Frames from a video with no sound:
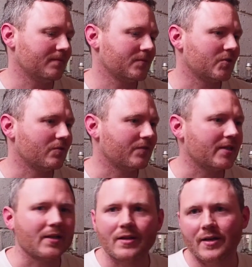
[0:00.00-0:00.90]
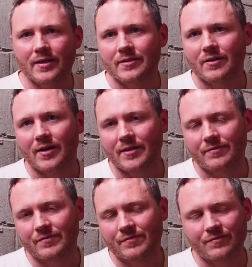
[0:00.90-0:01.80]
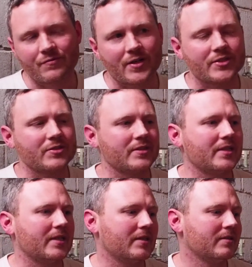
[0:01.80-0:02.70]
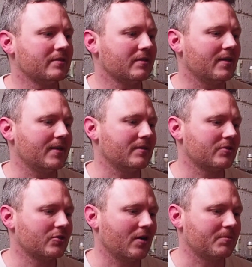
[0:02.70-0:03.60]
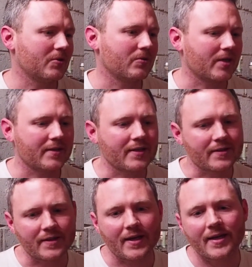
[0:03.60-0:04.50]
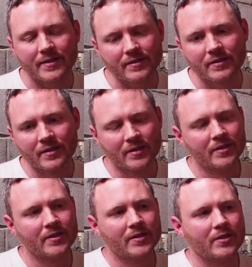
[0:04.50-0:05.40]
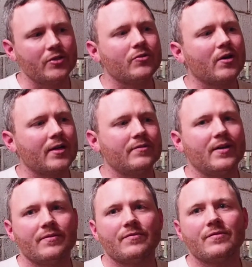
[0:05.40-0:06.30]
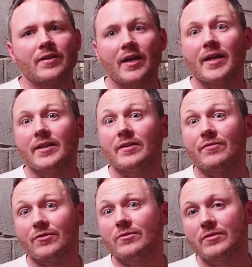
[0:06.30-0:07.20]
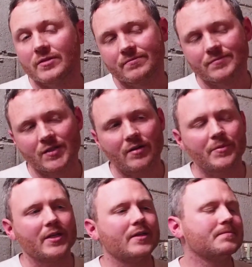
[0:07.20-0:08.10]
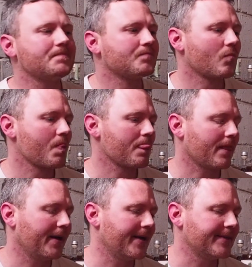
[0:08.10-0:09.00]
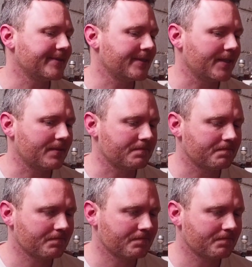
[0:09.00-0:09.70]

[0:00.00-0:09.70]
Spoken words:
So vanilla and kind of freshly chopped oak, and then at the end, you kind of have candied fruit coming in, and